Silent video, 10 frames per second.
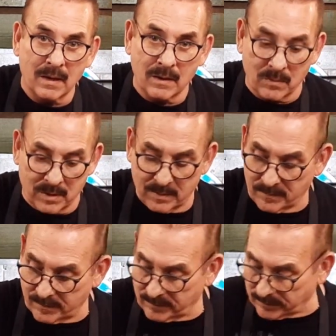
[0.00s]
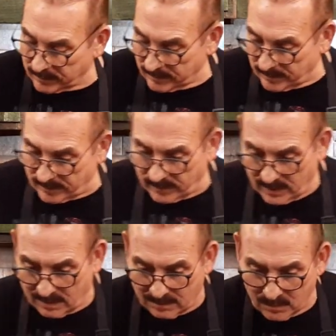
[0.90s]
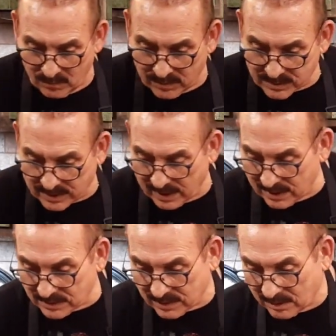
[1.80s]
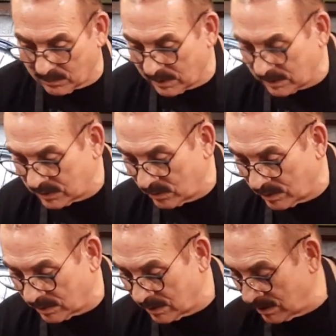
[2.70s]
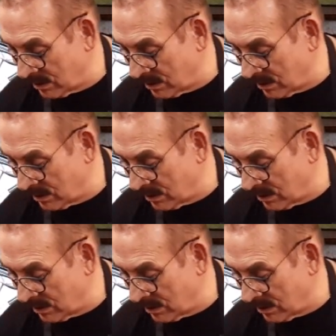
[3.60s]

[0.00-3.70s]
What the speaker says: okay, let me move these cans out of the way so you can